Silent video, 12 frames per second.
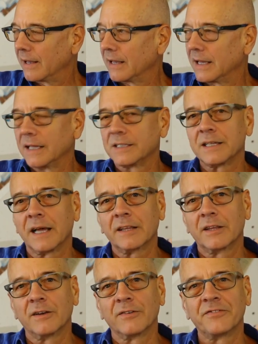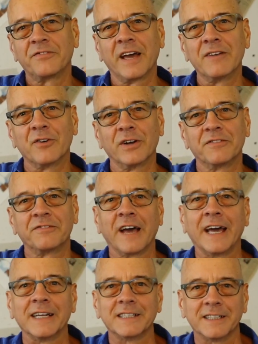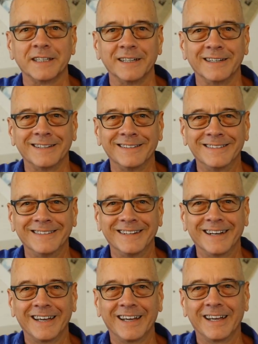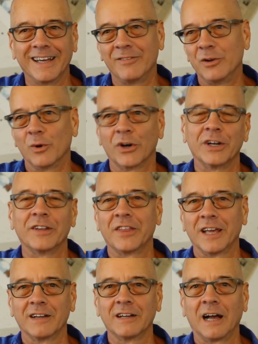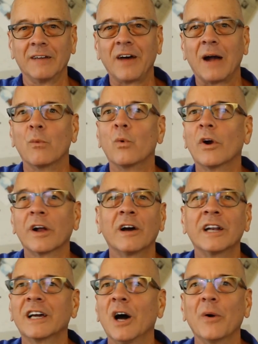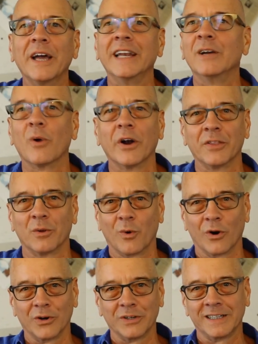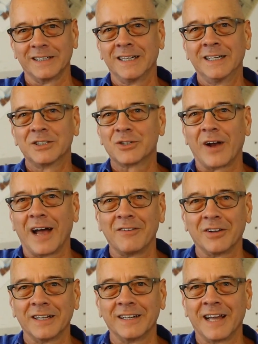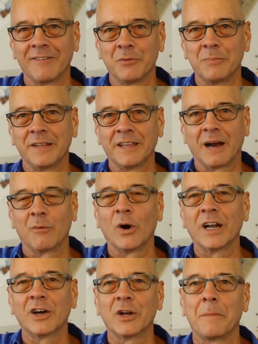it's like the favorite fantasy if you were going to think, if I were going to go anywhere in the world and travel and never been there, I want to go to